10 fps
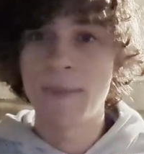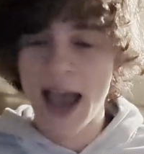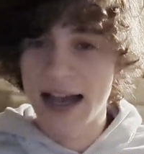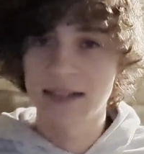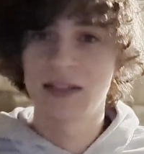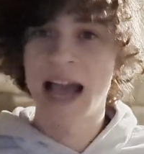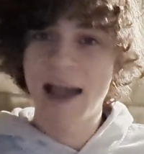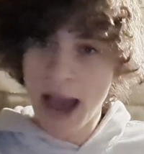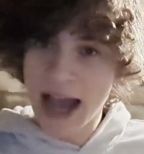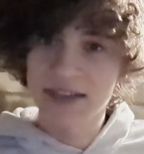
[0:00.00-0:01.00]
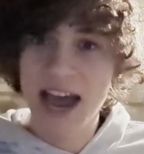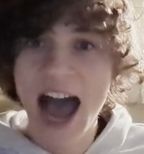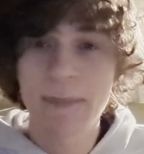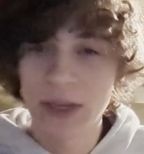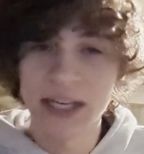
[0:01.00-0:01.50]
past
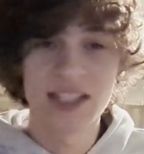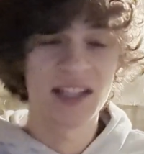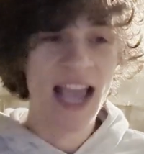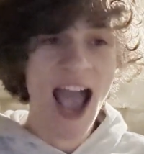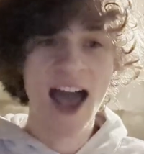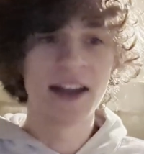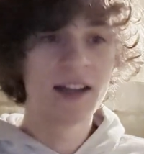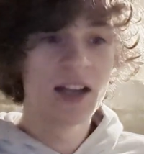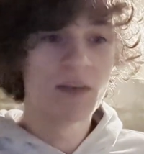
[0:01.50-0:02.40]
happiness they had